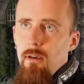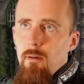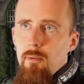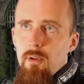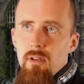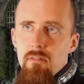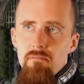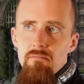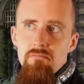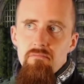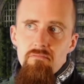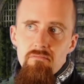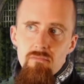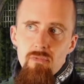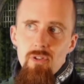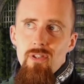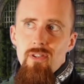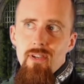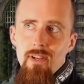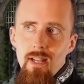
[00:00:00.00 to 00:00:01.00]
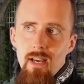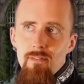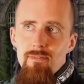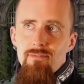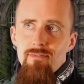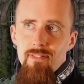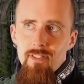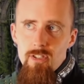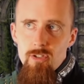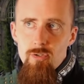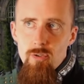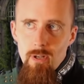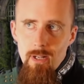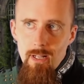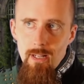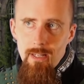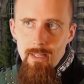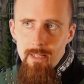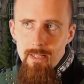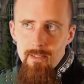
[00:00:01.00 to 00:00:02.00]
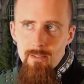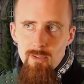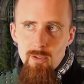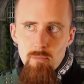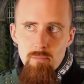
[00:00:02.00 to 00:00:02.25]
I mean, with enough adrenaline,